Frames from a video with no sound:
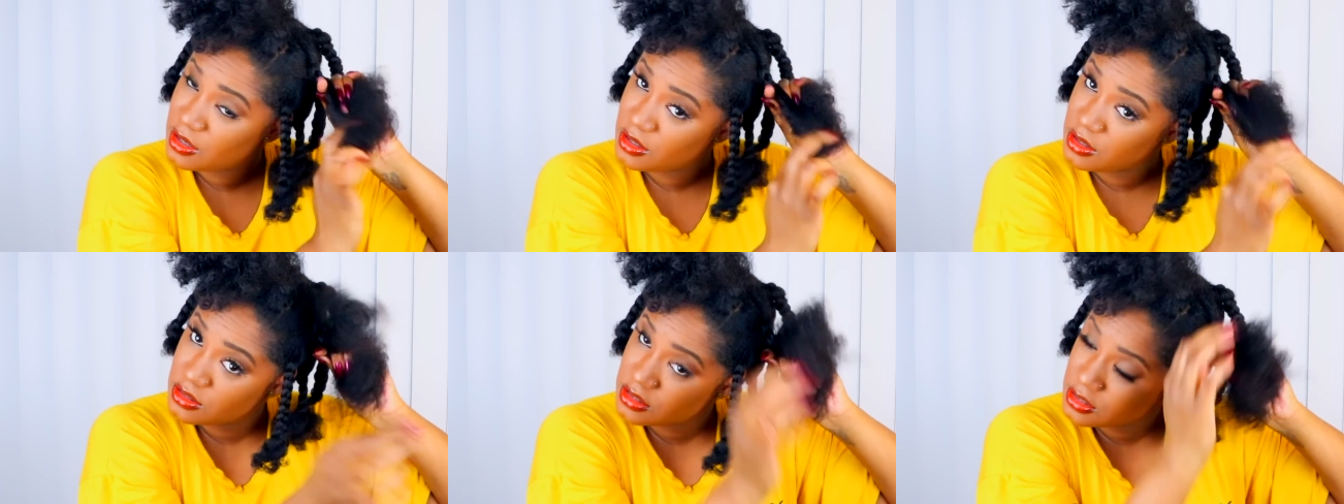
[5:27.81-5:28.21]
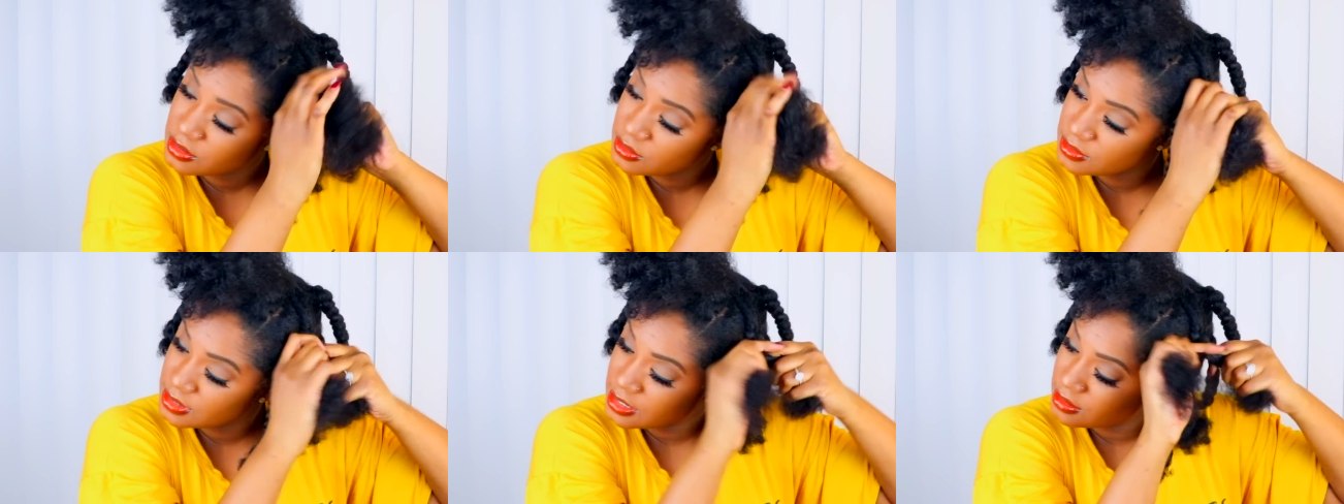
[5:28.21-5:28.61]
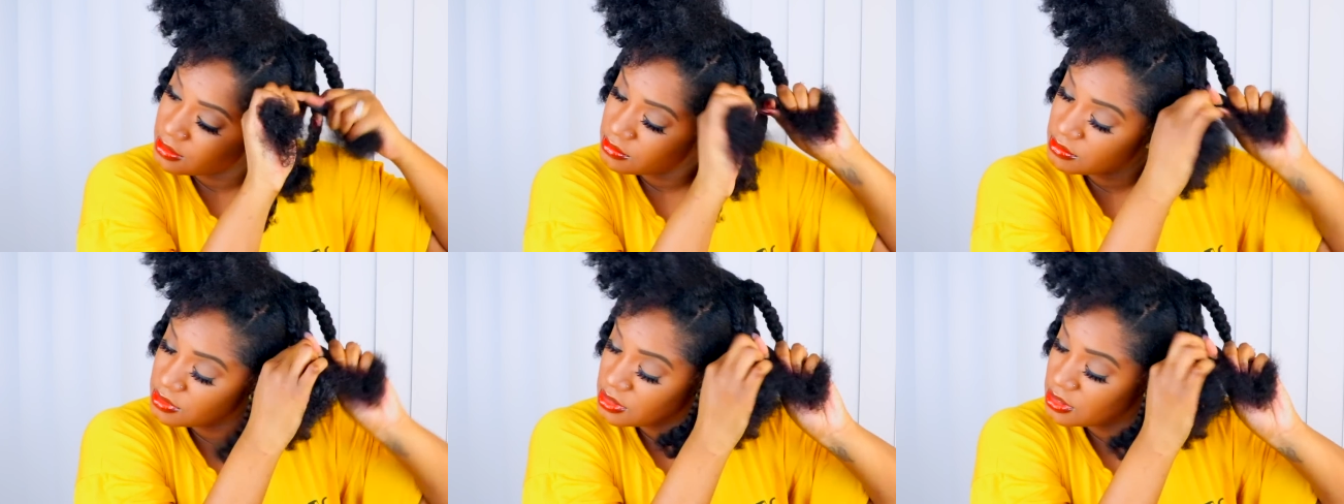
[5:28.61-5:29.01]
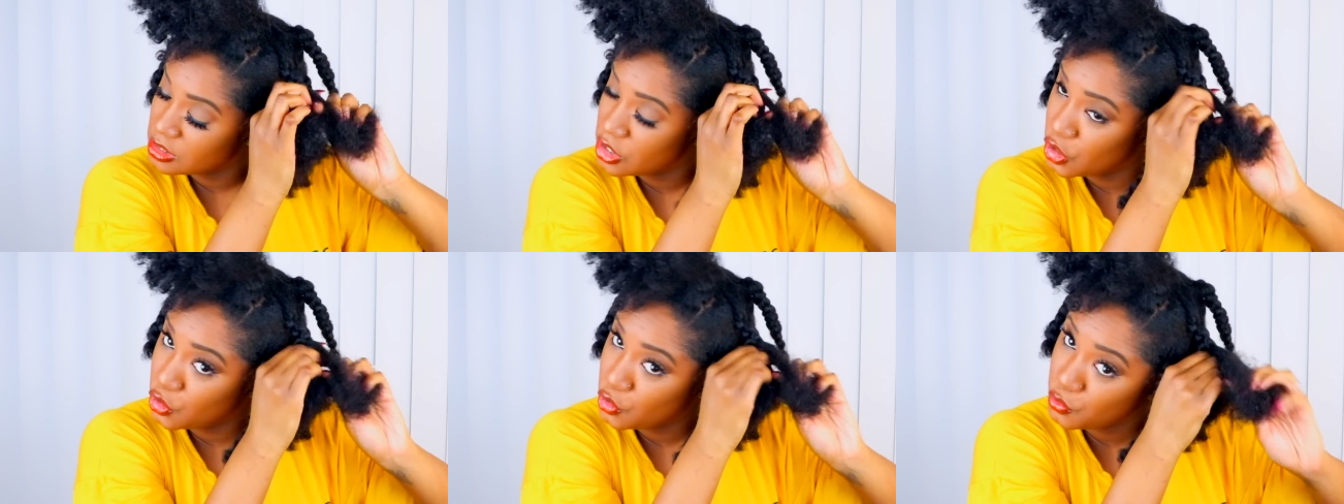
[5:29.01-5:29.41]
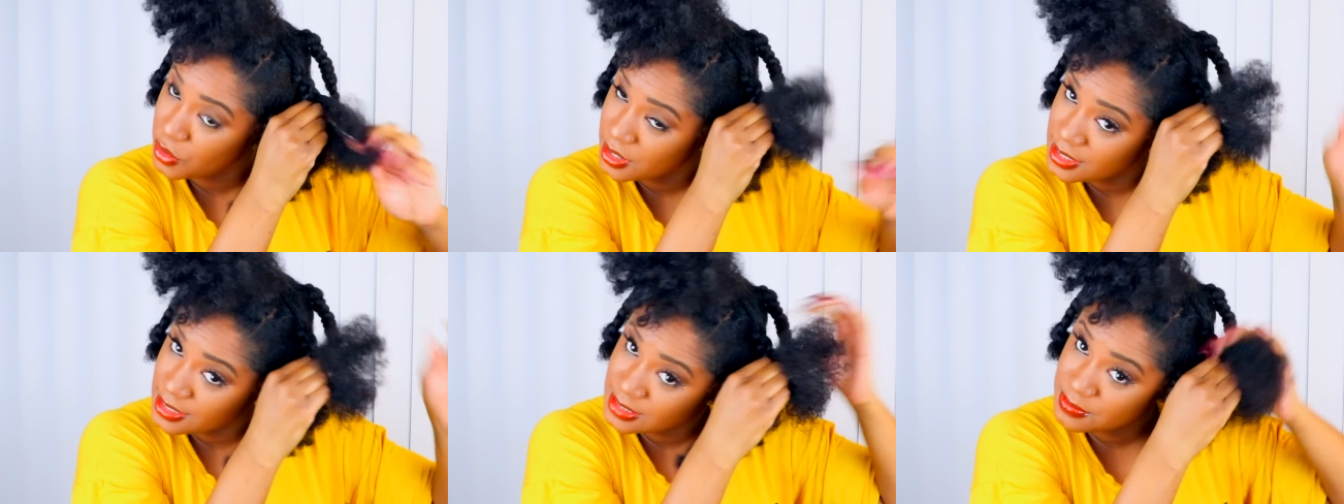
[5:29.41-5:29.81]
and it turns out to look
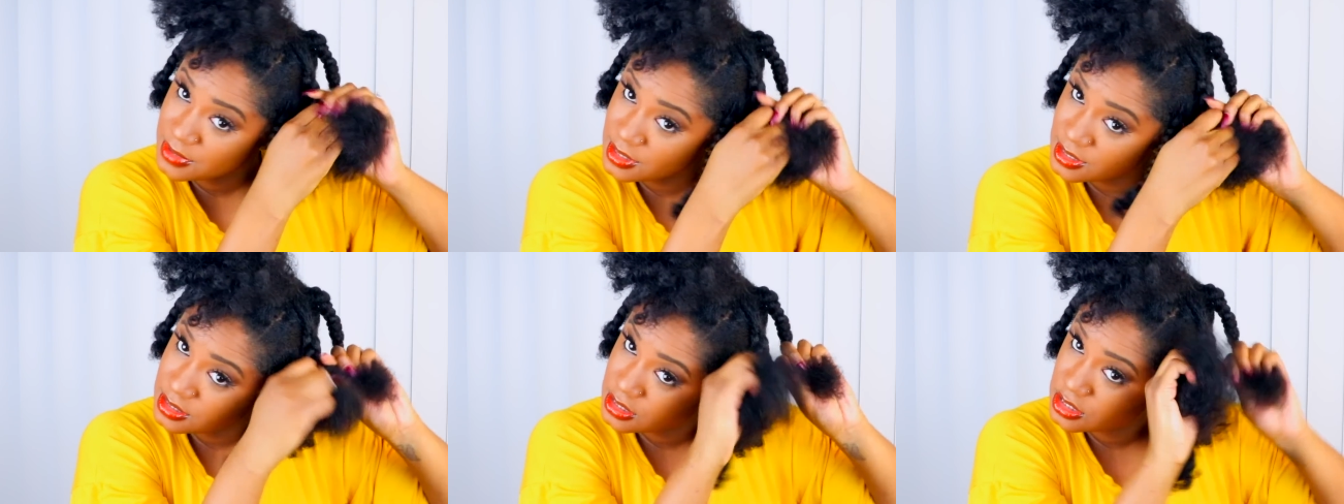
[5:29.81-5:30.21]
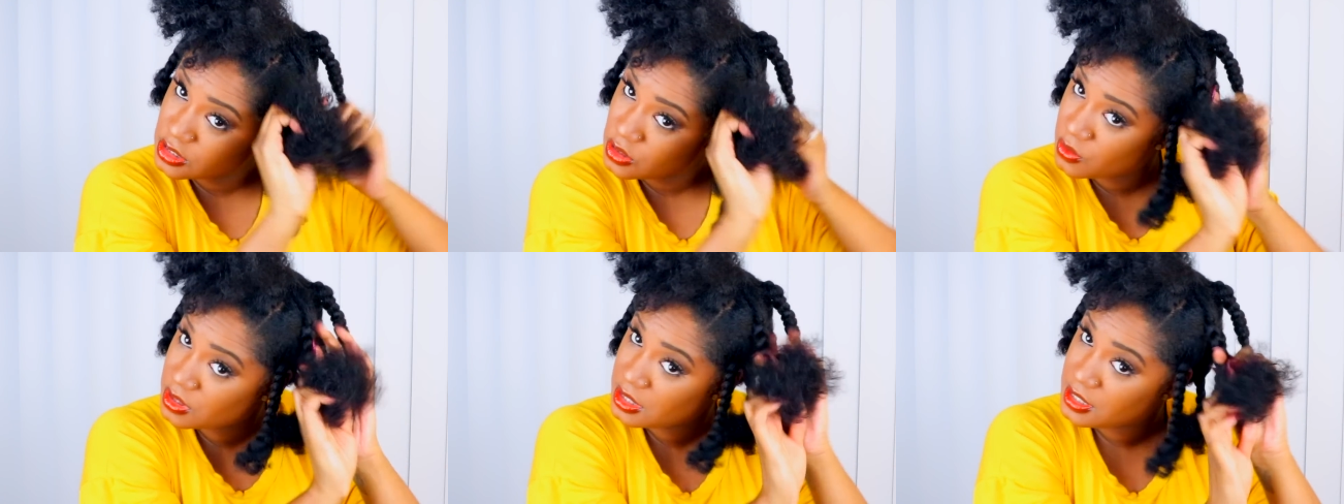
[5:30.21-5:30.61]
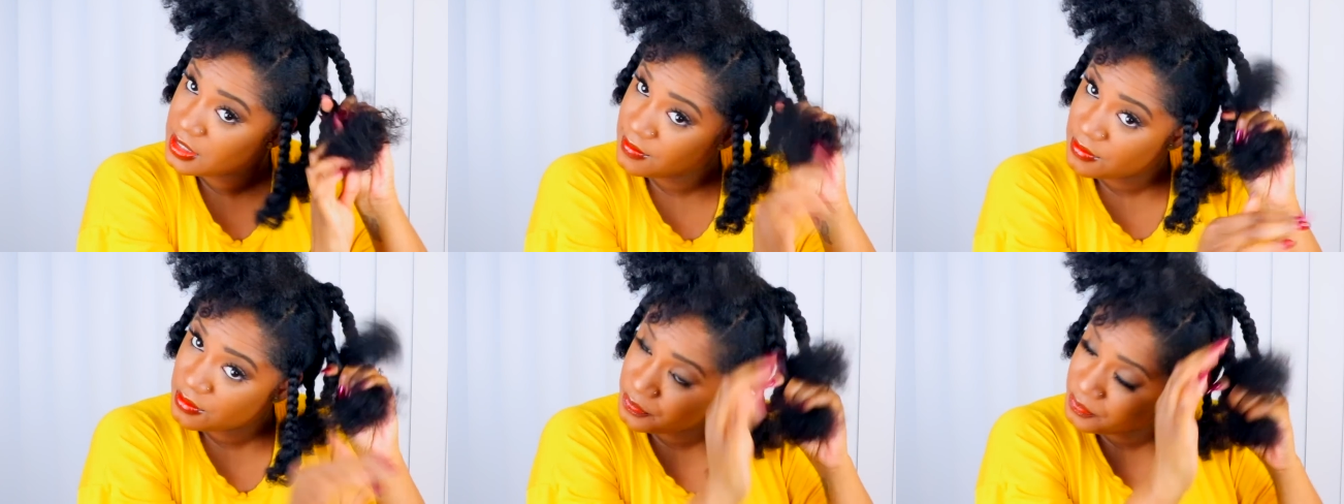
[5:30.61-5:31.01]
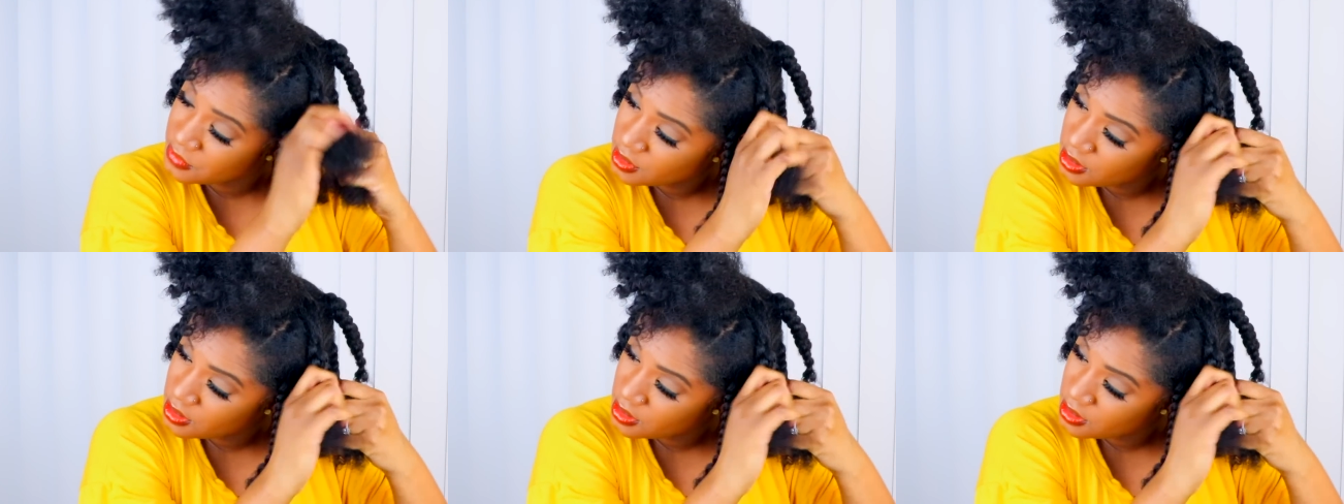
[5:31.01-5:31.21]
crazy because it's so uneven.